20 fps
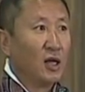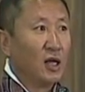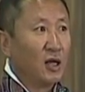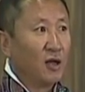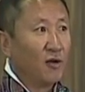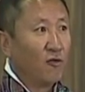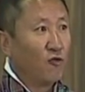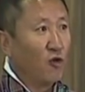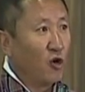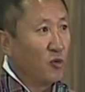
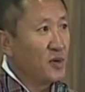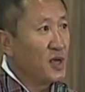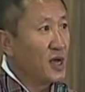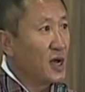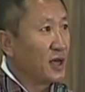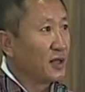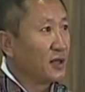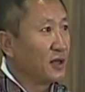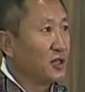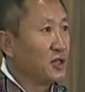for me,
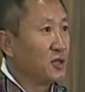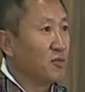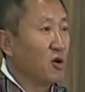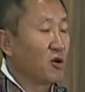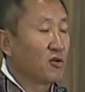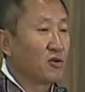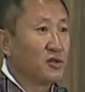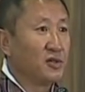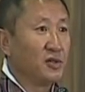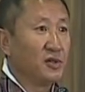I think
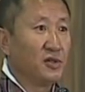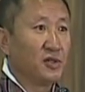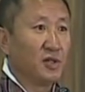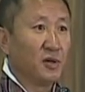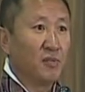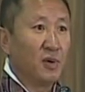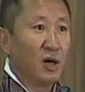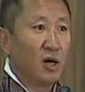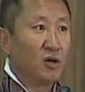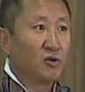democracy is
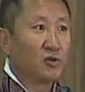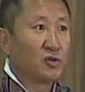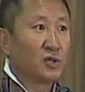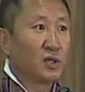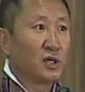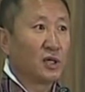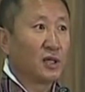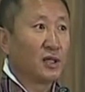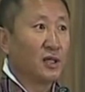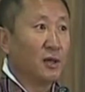about
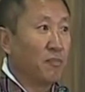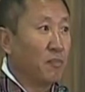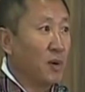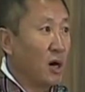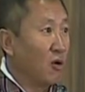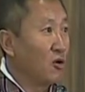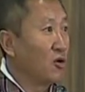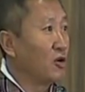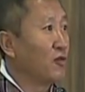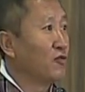the
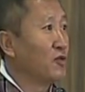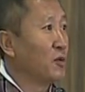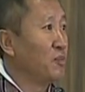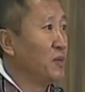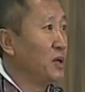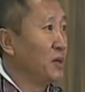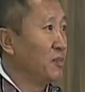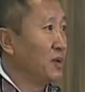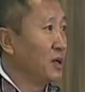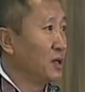power of the
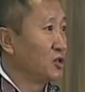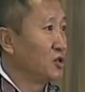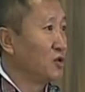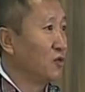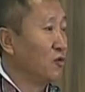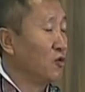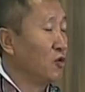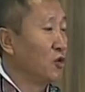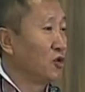people to vote